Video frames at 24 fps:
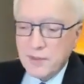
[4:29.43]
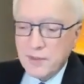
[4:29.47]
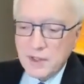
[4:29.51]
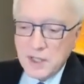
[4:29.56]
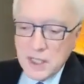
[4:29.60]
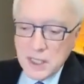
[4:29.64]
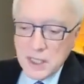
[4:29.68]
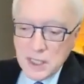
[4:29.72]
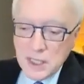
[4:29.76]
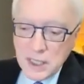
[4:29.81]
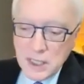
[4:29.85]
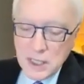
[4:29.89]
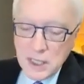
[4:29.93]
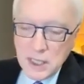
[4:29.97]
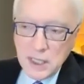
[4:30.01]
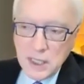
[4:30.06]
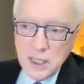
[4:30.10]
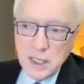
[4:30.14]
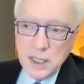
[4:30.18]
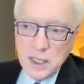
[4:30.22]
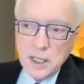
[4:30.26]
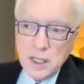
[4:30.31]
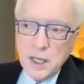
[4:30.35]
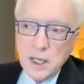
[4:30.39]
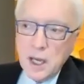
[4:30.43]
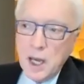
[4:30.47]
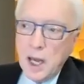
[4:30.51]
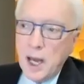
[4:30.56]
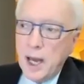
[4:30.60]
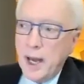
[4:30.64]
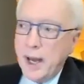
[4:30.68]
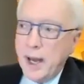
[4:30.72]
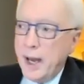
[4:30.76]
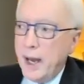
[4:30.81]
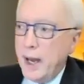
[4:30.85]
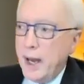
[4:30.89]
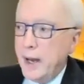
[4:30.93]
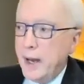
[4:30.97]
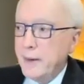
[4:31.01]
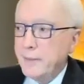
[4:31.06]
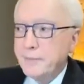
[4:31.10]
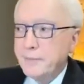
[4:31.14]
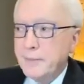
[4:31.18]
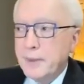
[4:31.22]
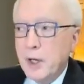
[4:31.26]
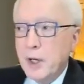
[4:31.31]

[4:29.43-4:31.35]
fatigue, uh,